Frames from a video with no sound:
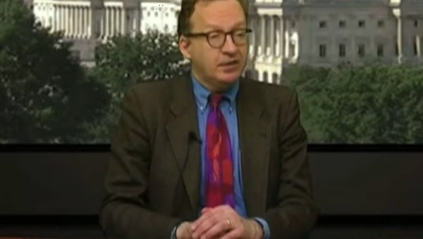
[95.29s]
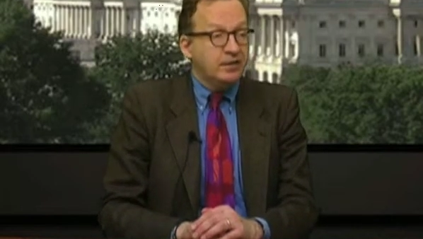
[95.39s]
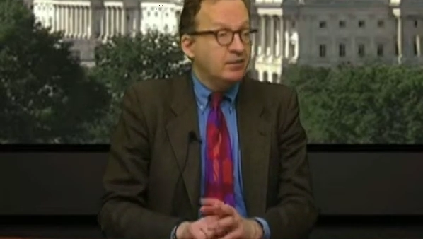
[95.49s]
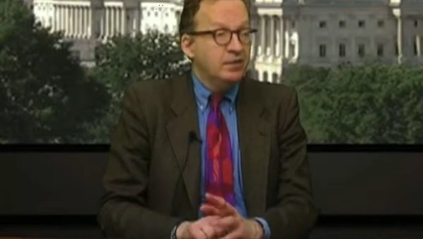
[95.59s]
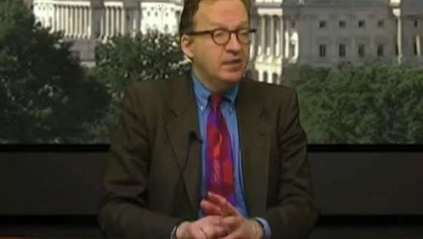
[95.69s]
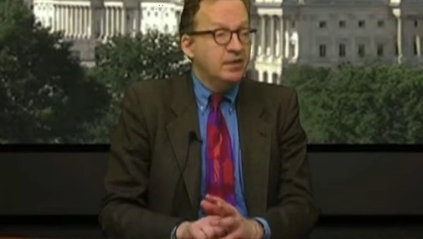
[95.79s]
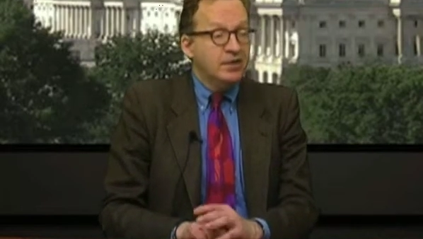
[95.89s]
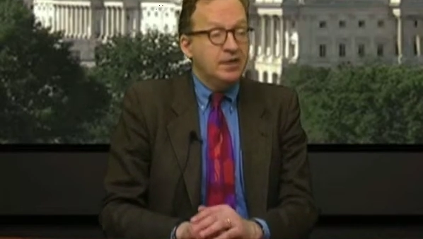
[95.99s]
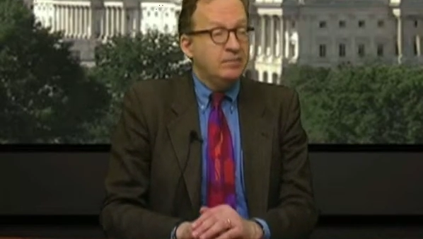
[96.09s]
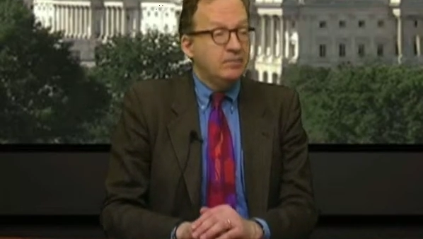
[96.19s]
Now,
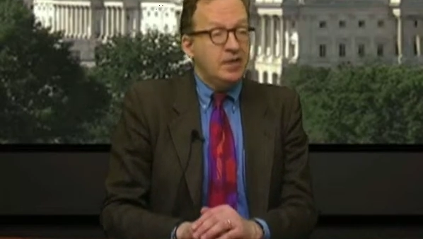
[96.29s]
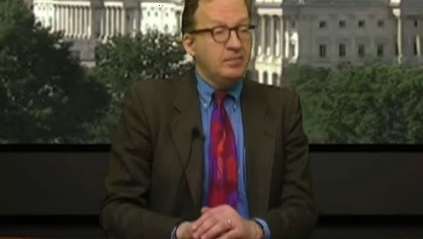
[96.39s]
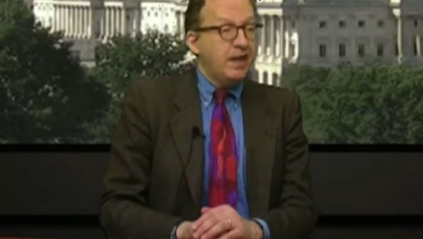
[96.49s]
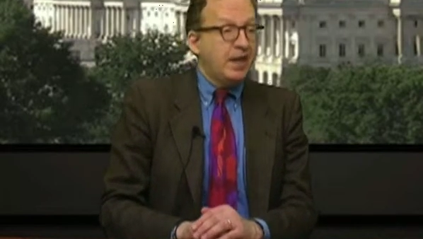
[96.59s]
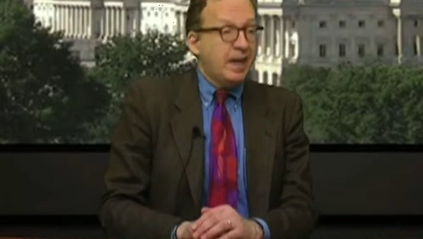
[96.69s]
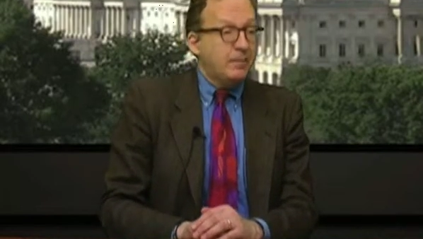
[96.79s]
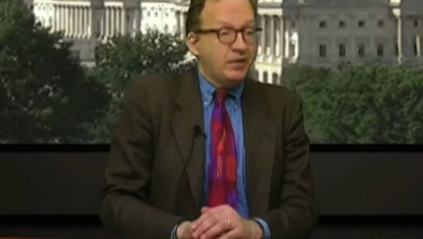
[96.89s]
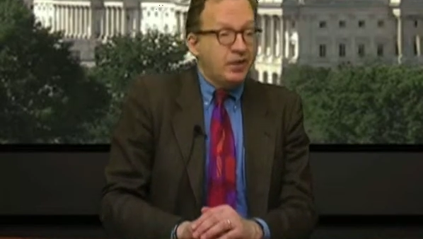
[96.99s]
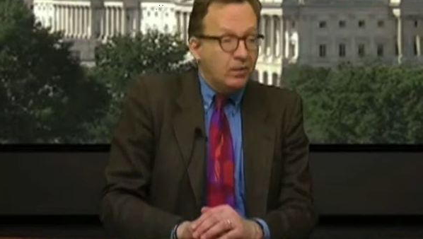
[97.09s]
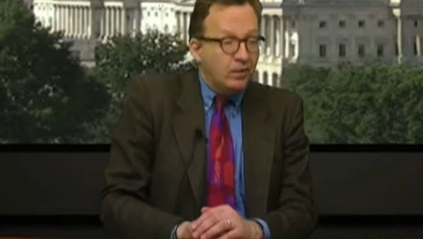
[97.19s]
it may happen
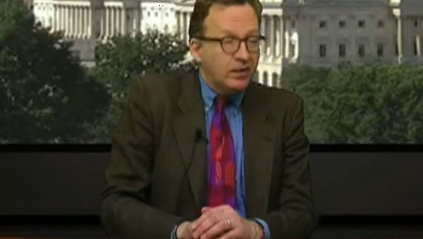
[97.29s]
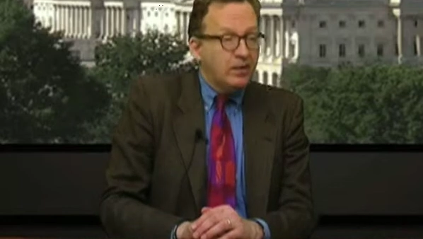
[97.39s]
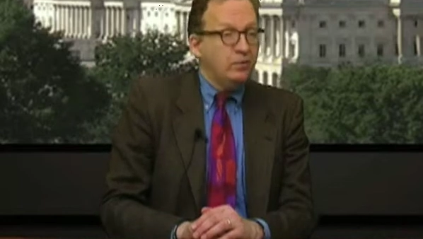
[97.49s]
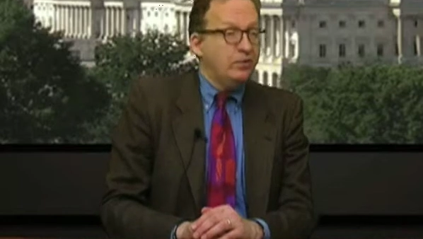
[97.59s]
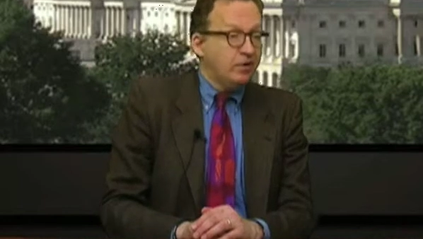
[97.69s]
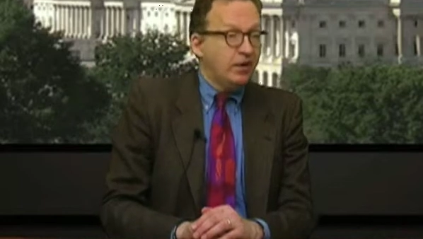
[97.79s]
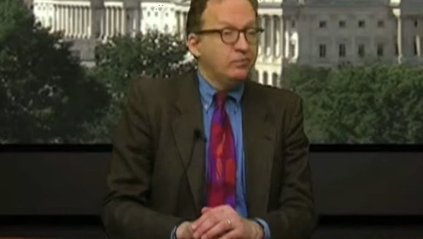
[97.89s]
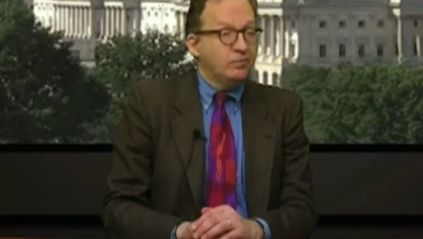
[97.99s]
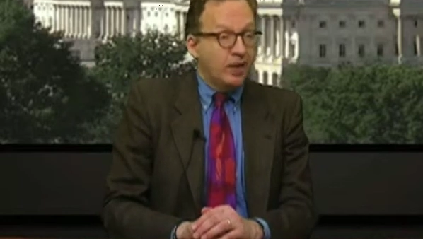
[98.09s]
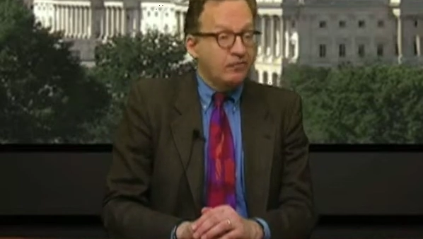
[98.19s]
anyway, in which case
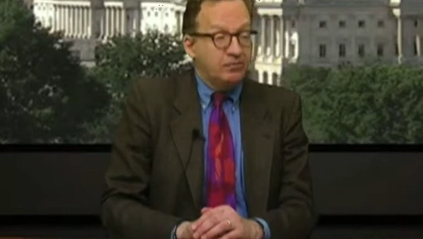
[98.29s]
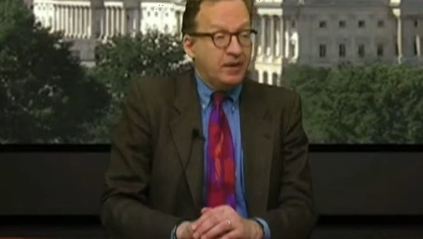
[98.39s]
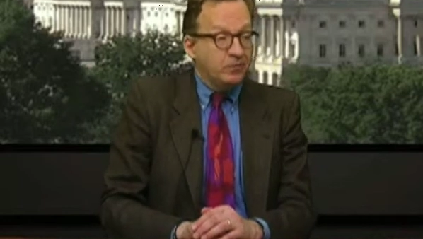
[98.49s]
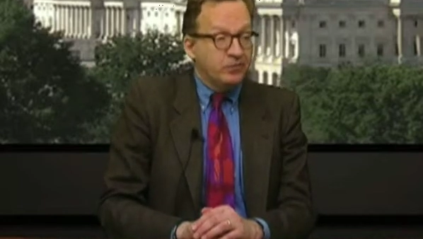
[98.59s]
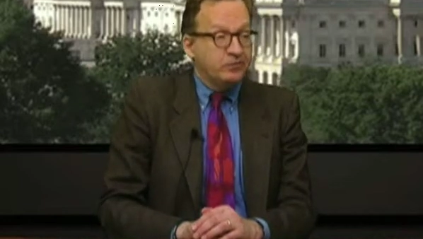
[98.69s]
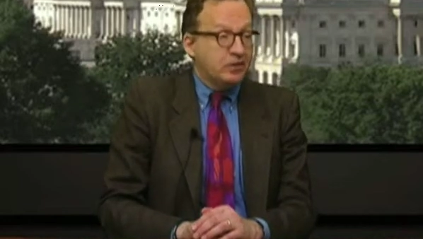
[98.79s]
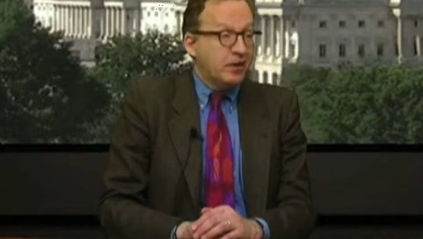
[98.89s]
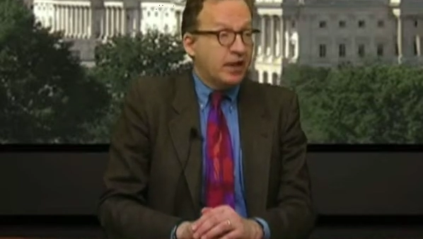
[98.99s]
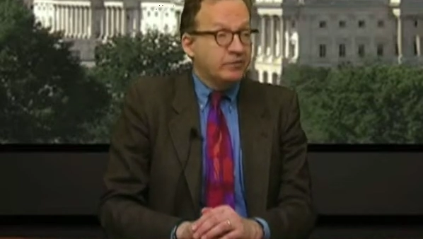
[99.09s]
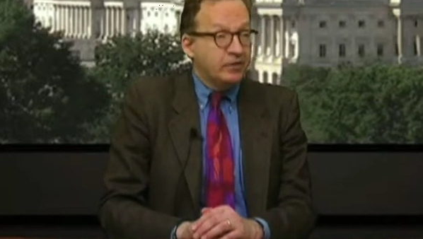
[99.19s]
I suspect we'll just see a
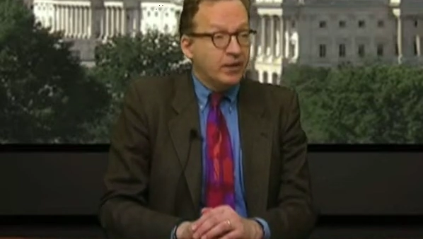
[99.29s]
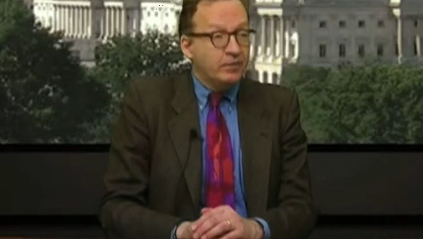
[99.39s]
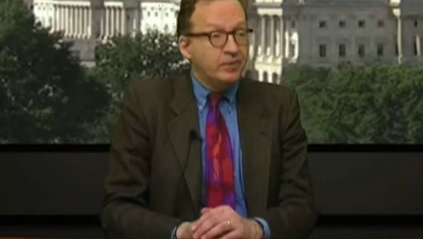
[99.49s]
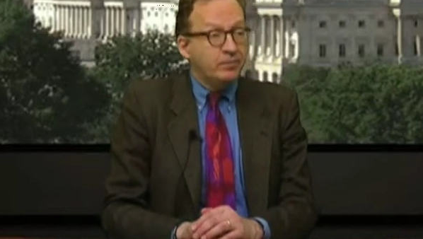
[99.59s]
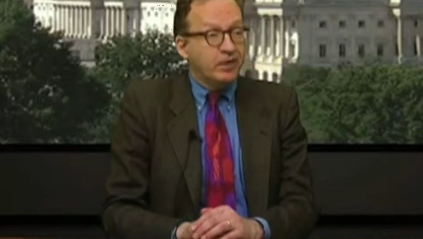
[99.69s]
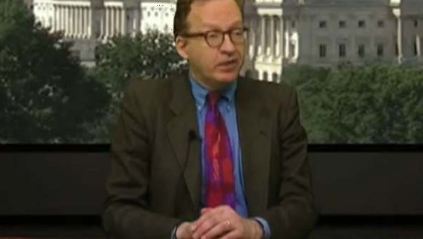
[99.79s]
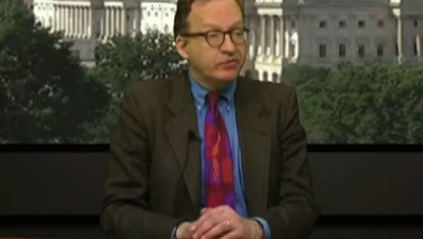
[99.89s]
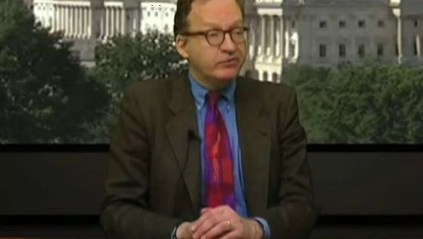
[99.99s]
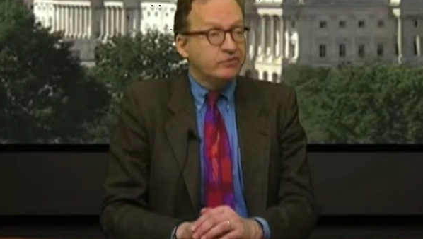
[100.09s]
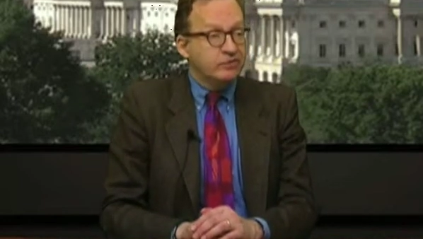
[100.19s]
lot of incumbent
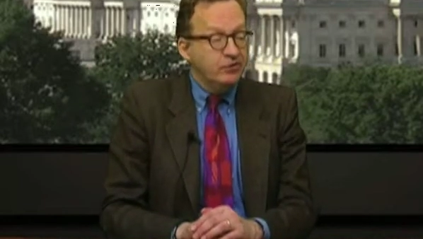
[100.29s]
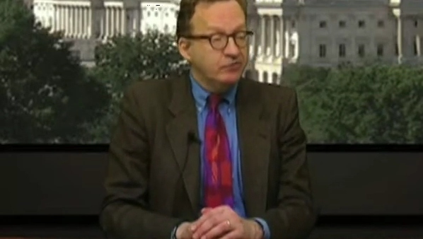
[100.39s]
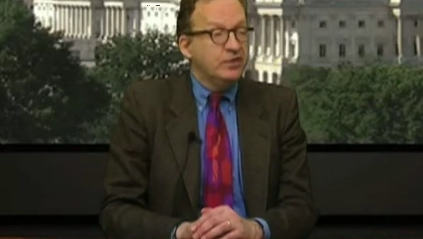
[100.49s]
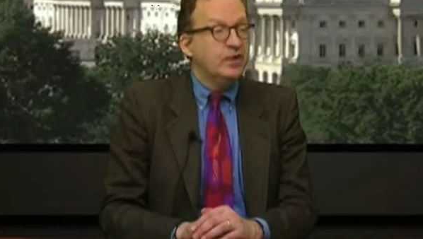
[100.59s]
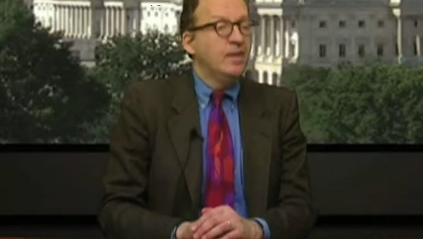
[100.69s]
politicians losing.